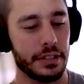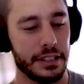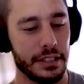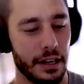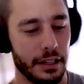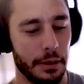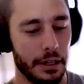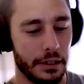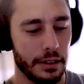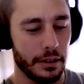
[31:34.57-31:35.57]
they talk
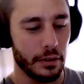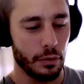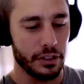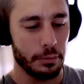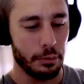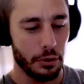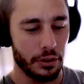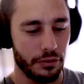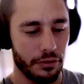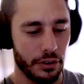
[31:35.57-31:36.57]
about what's important
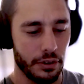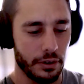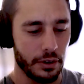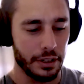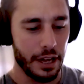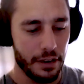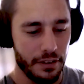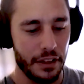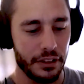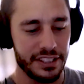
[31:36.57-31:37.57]
for a lot of
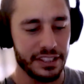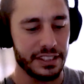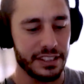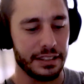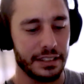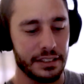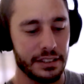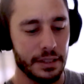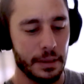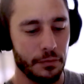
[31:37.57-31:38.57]
athletes is that
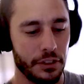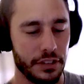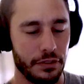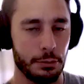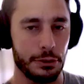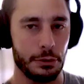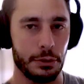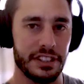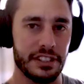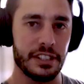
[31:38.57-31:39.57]
the difference between
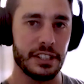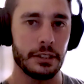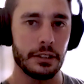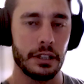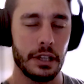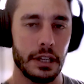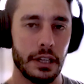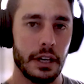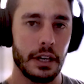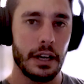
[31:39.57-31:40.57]
the skill
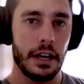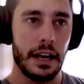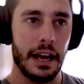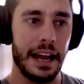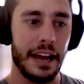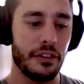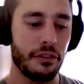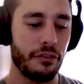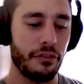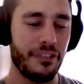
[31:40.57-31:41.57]
and the
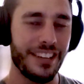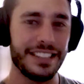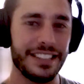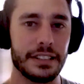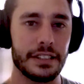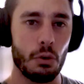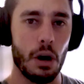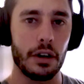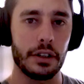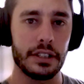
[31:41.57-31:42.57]
fitness
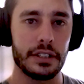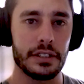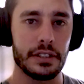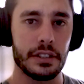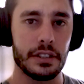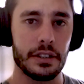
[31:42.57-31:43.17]
qualities